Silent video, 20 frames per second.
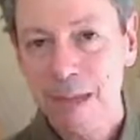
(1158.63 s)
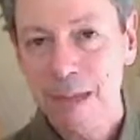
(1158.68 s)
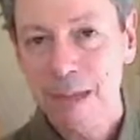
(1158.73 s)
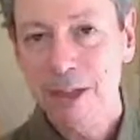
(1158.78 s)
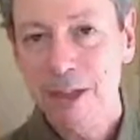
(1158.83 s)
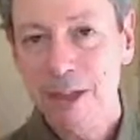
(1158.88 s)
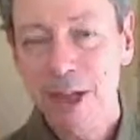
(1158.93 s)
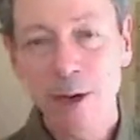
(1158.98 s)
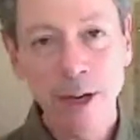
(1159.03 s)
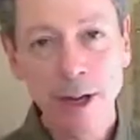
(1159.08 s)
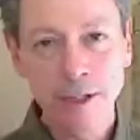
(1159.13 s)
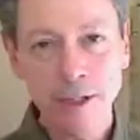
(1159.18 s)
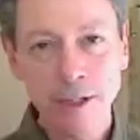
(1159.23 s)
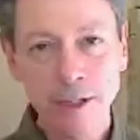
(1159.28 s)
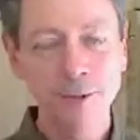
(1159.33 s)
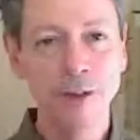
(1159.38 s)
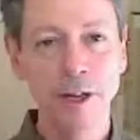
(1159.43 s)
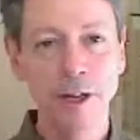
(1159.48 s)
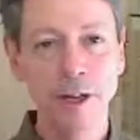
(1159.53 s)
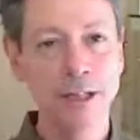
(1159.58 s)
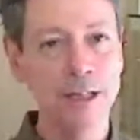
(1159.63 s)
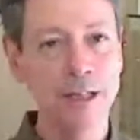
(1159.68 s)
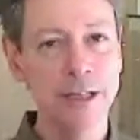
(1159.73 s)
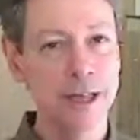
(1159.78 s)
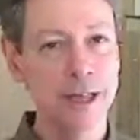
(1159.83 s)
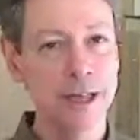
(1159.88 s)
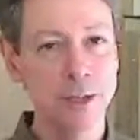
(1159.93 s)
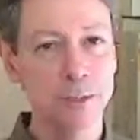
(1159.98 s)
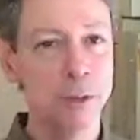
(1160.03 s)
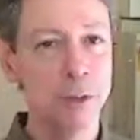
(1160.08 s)
that you're actually finding that
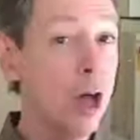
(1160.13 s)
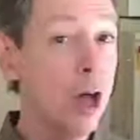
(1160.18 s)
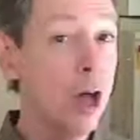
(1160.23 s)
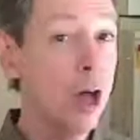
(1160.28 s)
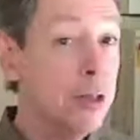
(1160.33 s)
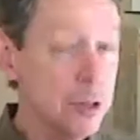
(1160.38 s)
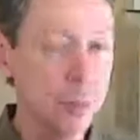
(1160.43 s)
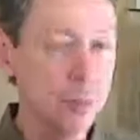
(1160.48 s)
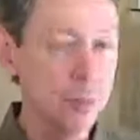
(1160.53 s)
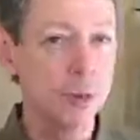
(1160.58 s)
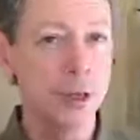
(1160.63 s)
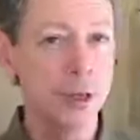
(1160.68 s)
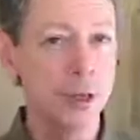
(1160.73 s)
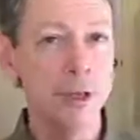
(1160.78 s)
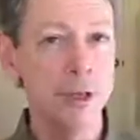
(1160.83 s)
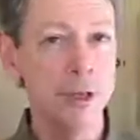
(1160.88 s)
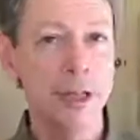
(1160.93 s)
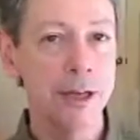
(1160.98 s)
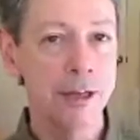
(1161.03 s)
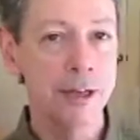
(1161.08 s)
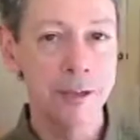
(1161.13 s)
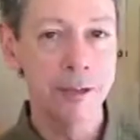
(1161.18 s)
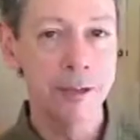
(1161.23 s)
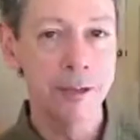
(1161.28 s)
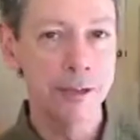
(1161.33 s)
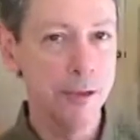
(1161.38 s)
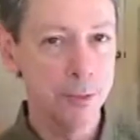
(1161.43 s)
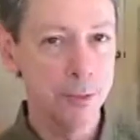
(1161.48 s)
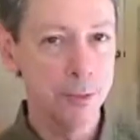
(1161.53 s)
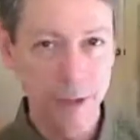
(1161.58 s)
it's plausible and
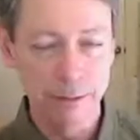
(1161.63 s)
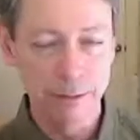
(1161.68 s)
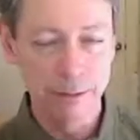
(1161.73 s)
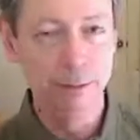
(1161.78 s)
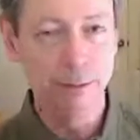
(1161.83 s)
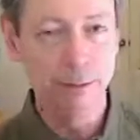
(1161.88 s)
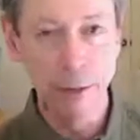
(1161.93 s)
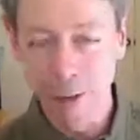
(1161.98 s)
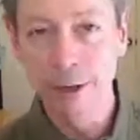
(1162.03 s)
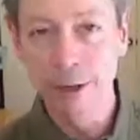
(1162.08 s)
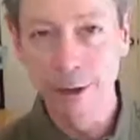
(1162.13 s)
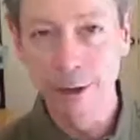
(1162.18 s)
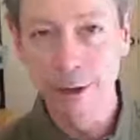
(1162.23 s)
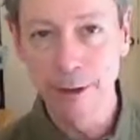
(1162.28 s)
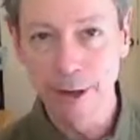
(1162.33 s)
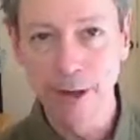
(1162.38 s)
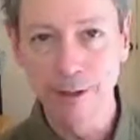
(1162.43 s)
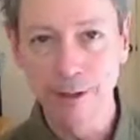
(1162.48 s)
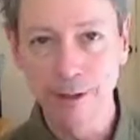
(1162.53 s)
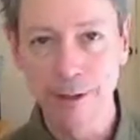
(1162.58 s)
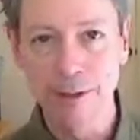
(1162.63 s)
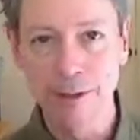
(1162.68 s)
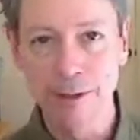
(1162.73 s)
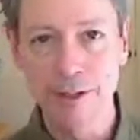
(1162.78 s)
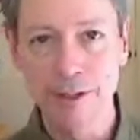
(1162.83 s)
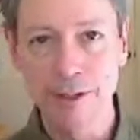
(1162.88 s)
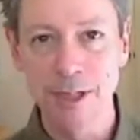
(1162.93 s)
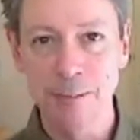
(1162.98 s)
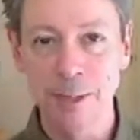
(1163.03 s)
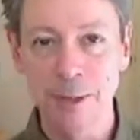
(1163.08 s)
there's preliminary evidence
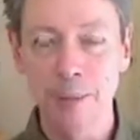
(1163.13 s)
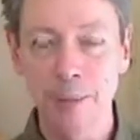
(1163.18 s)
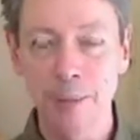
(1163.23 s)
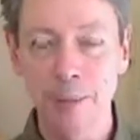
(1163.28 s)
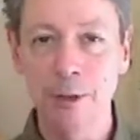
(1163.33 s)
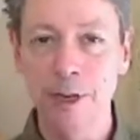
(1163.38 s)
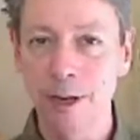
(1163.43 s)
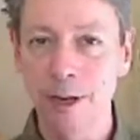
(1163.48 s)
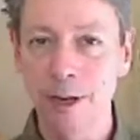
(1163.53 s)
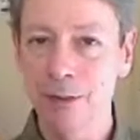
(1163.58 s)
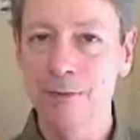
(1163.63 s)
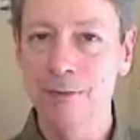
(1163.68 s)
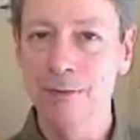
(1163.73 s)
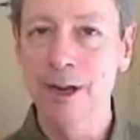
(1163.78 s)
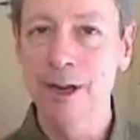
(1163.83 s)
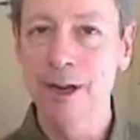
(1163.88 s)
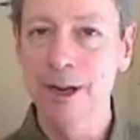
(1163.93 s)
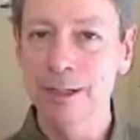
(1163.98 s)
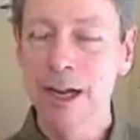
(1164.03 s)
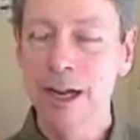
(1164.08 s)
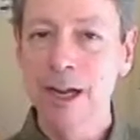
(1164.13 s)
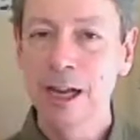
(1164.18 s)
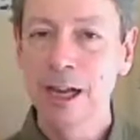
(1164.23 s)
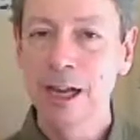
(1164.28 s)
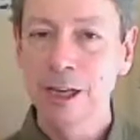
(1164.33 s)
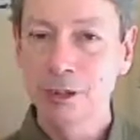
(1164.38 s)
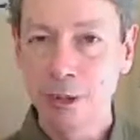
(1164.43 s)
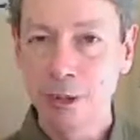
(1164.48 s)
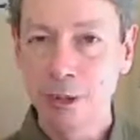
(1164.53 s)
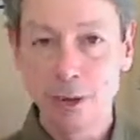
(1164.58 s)
that people can in fact
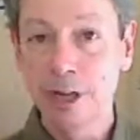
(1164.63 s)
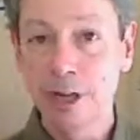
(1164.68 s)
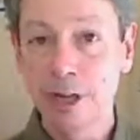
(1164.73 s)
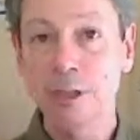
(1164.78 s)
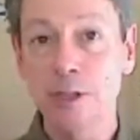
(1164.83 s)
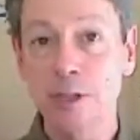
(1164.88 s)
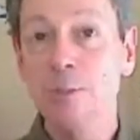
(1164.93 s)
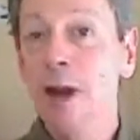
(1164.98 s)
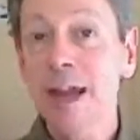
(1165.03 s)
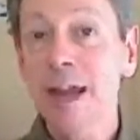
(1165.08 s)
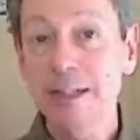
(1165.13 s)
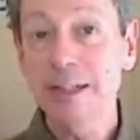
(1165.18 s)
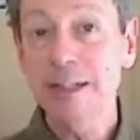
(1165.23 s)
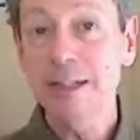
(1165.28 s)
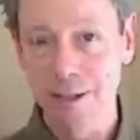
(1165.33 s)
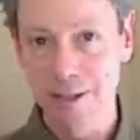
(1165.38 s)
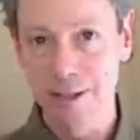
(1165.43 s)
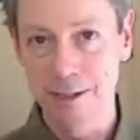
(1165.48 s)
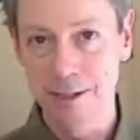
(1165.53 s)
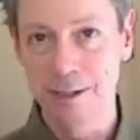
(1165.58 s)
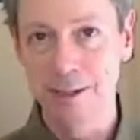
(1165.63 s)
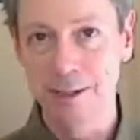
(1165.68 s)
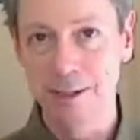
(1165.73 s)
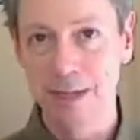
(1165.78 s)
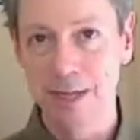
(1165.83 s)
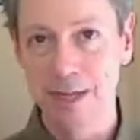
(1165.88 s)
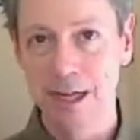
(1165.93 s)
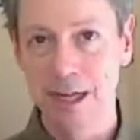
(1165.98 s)
do various practices